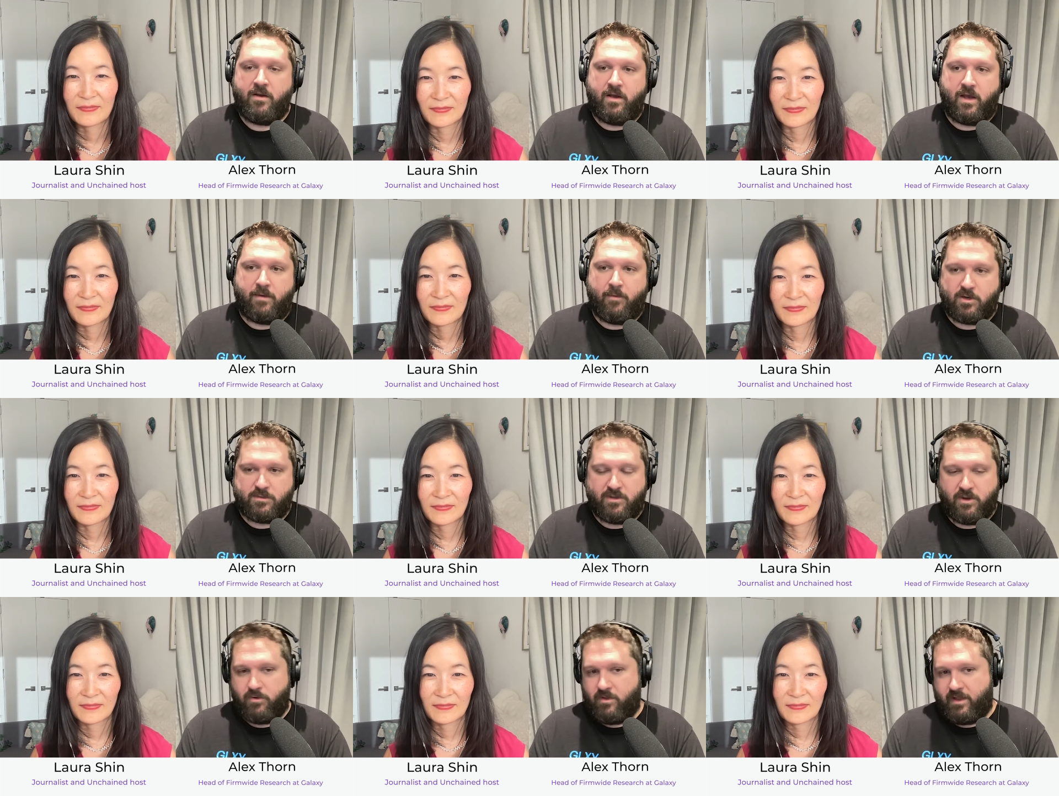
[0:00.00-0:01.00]
Speaker 1: Um,
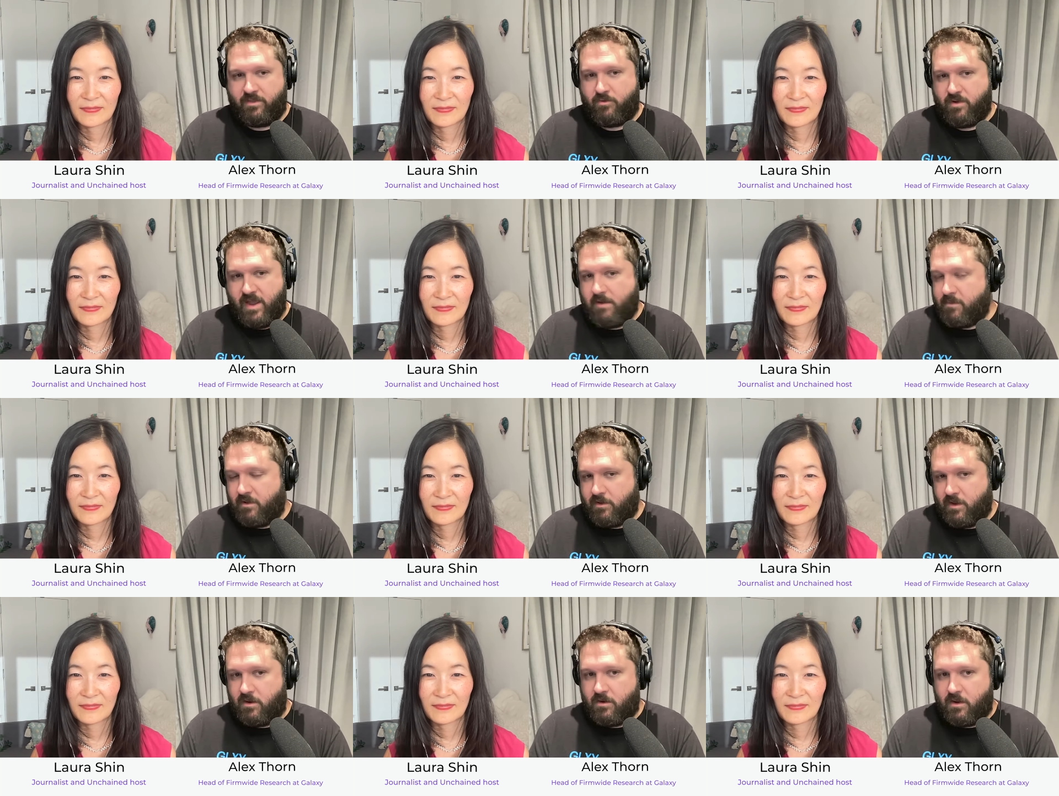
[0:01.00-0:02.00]
ultimately going to like 38
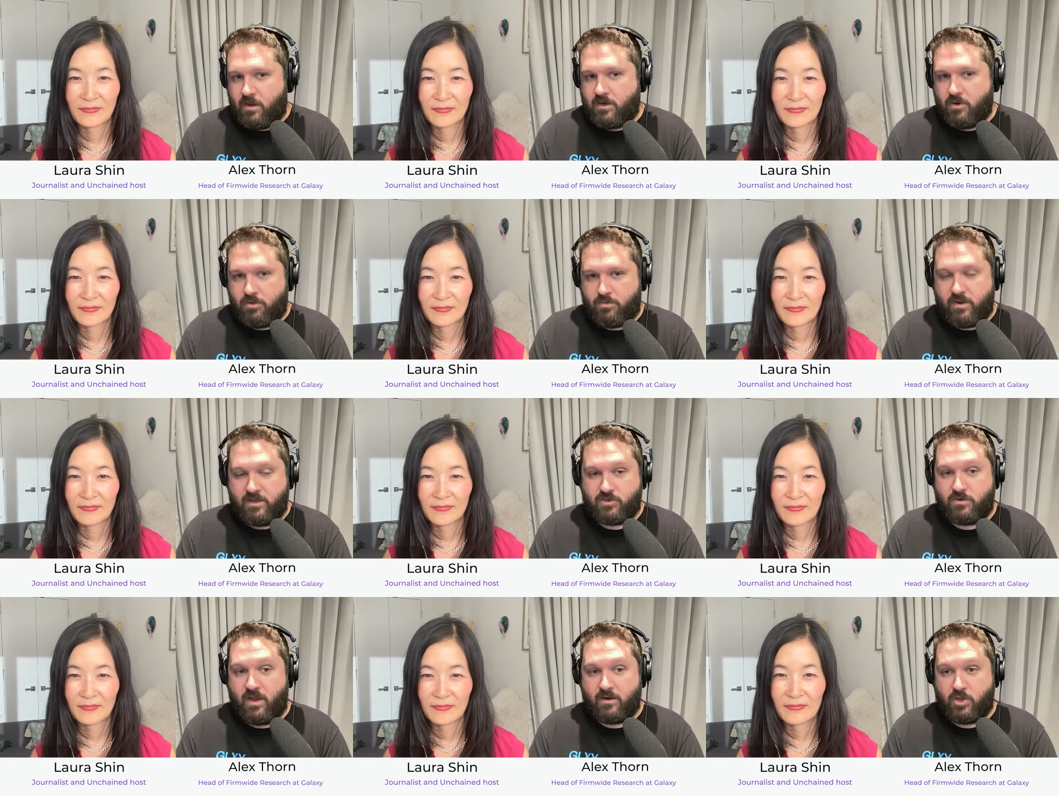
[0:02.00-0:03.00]
billion in year three.
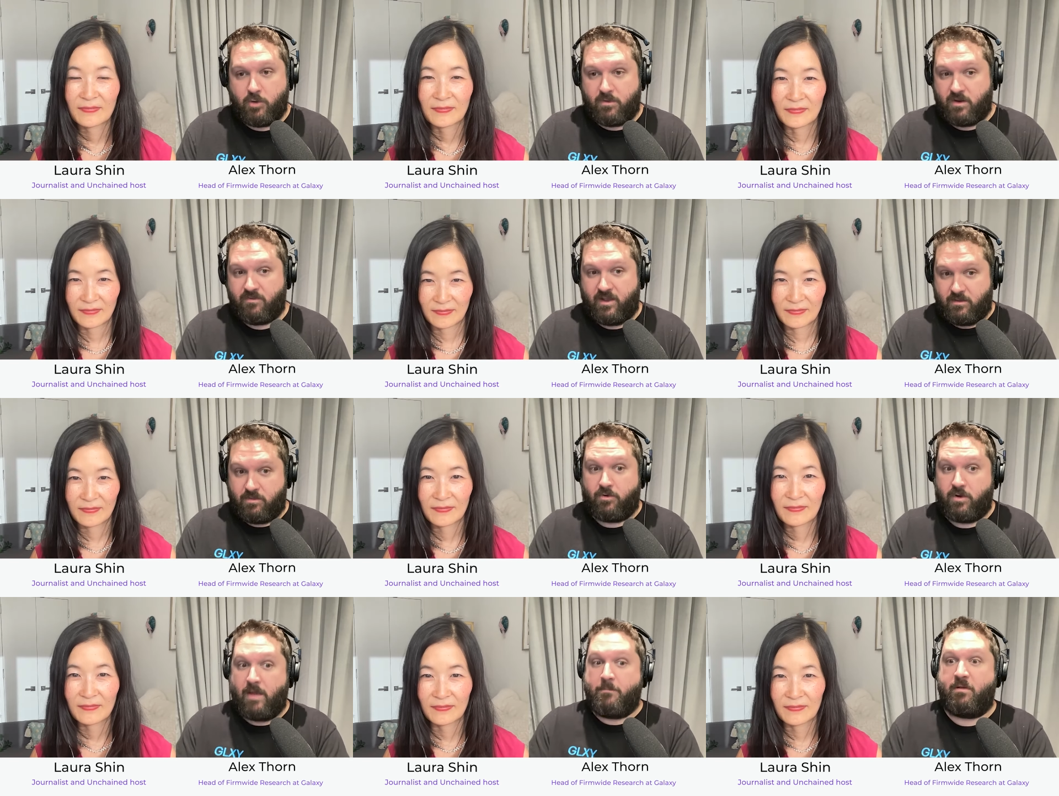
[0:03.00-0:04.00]
So not cumulative, like
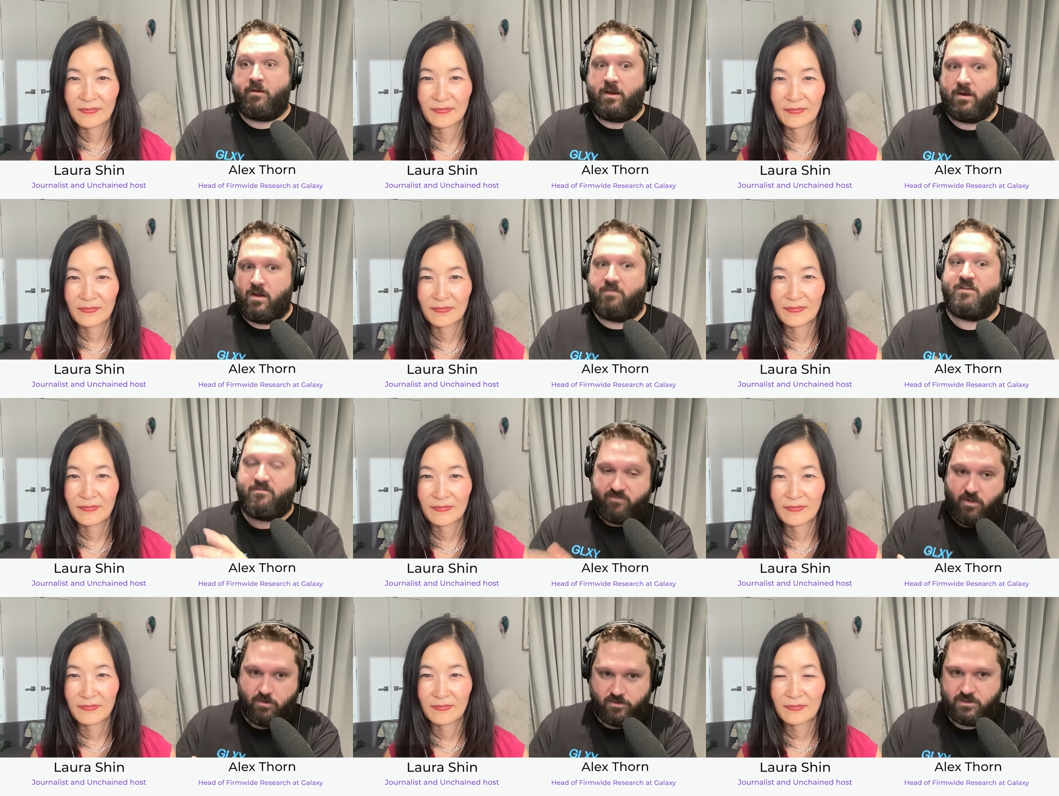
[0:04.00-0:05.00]
38 billion of
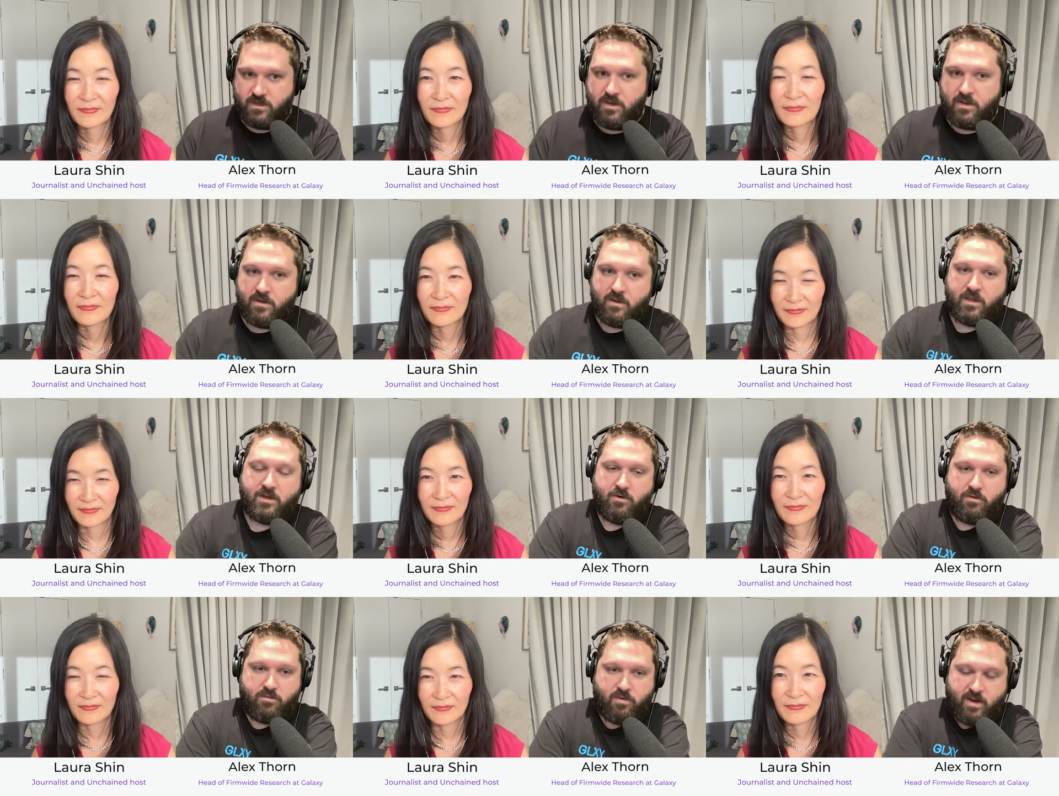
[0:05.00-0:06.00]
inflows in
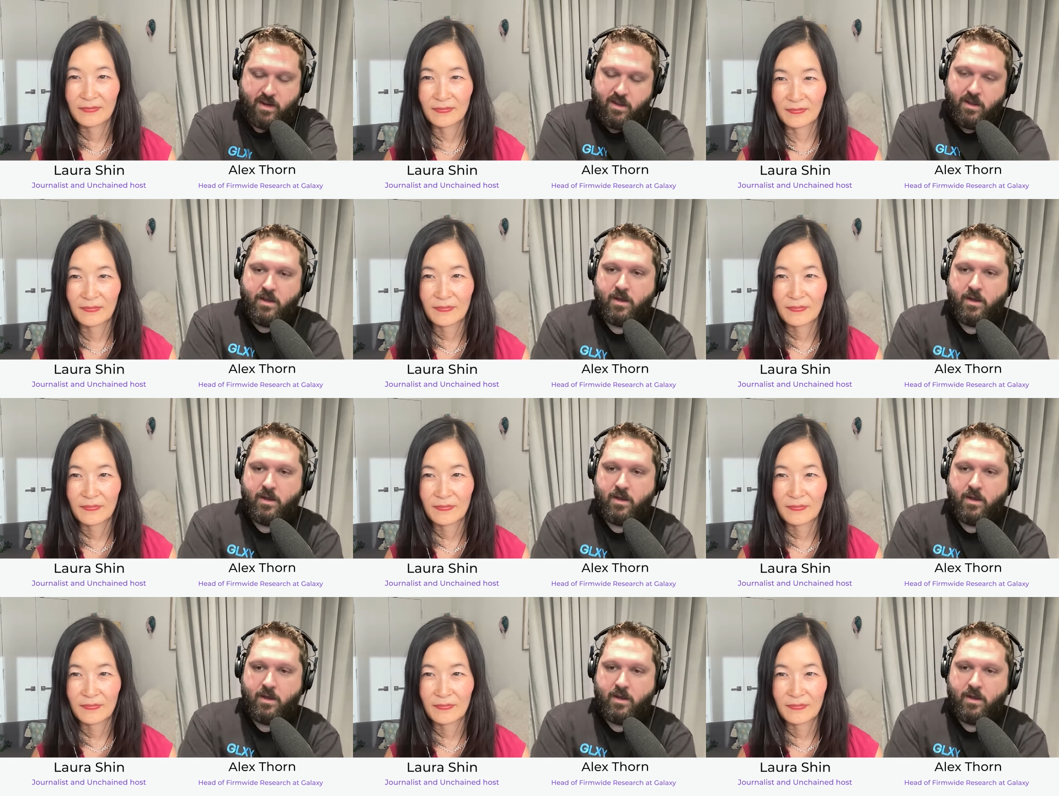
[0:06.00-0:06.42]
year three.